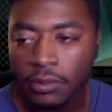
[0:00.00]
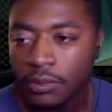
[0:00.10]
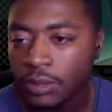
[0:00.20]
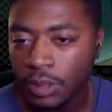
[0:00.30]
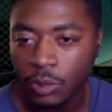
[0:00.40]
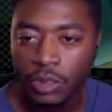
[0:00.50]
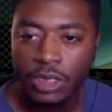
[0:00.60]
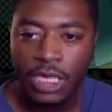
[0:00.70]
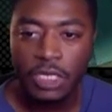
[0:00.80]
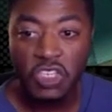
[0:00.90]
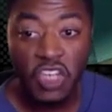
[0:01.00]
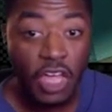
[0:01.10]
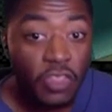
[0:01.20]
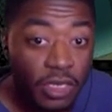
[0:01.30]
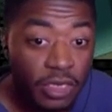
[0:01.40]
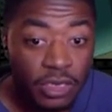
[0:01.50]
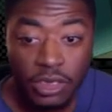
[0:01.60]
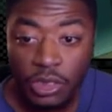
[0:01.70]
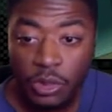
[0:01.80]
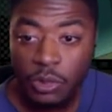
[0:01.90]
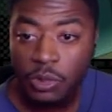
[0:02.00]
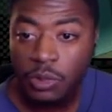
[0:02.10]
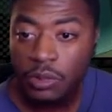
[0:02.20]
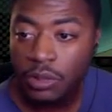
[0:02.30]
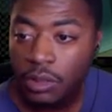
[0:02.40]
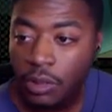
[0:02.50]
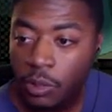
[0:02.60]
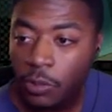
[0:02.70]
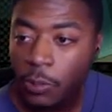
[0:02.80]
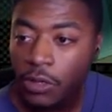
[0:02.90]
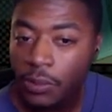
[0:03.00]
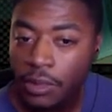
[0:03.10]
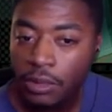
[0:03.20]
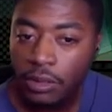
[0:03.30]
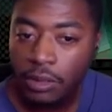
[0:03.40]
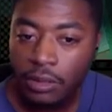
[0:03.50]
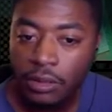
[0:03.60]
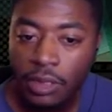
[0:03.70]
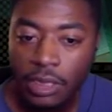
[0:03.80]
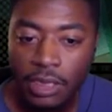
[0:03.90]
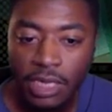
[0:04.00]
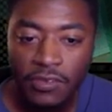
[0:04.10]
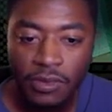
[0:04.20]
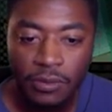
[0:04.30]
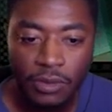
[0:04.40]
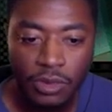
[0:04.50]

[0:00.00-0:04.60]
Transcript: So this had nothing to do with Perlman? You didn't even...